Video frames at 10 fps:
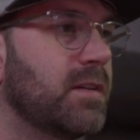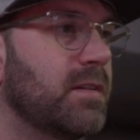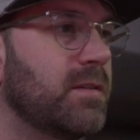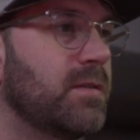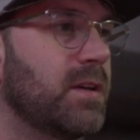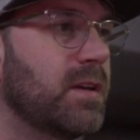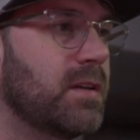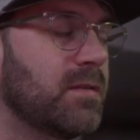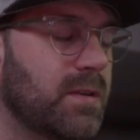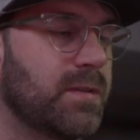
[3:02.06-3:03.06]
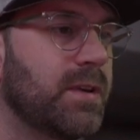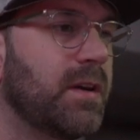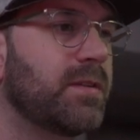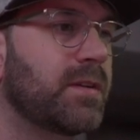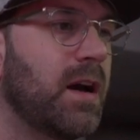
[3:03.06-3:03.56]
including the
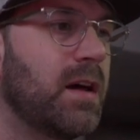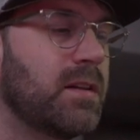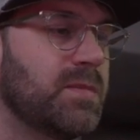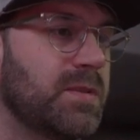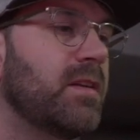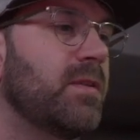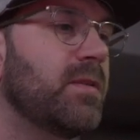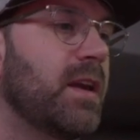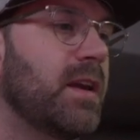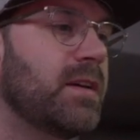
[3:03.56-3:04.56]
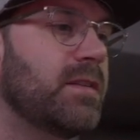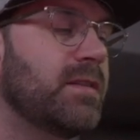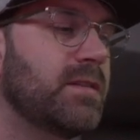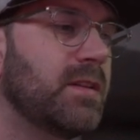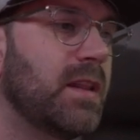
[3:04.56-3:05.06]
other columns. You
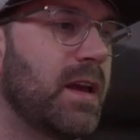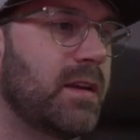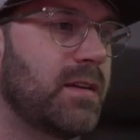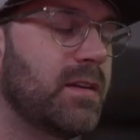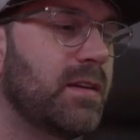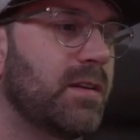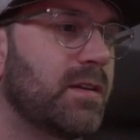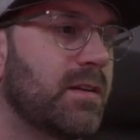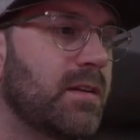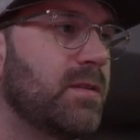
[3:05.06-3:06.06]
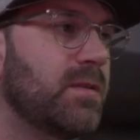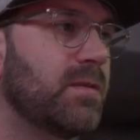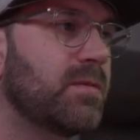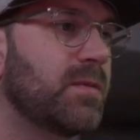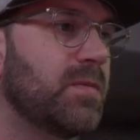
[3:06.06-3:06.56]
can select here
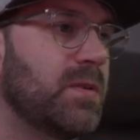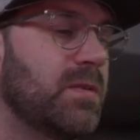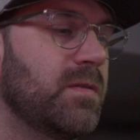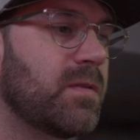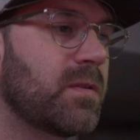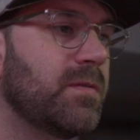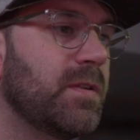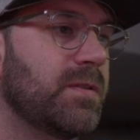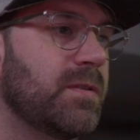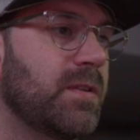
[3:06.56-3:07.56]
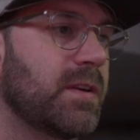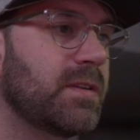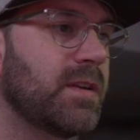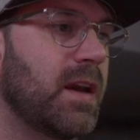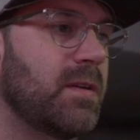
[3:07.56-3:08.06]
to remove or filter
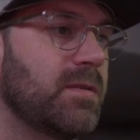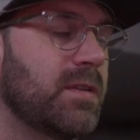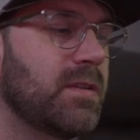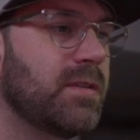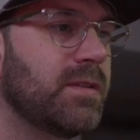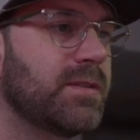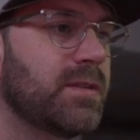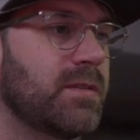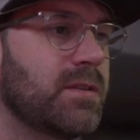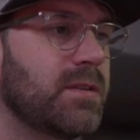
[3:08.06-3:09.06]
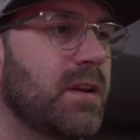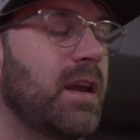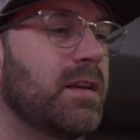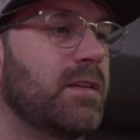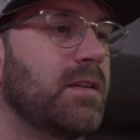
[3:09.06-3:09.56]
things out. You can search,
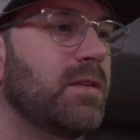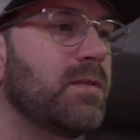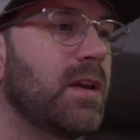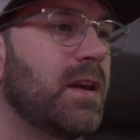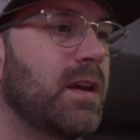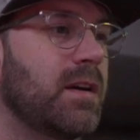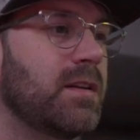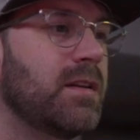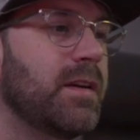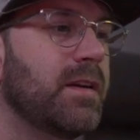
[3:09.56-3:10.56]
and you can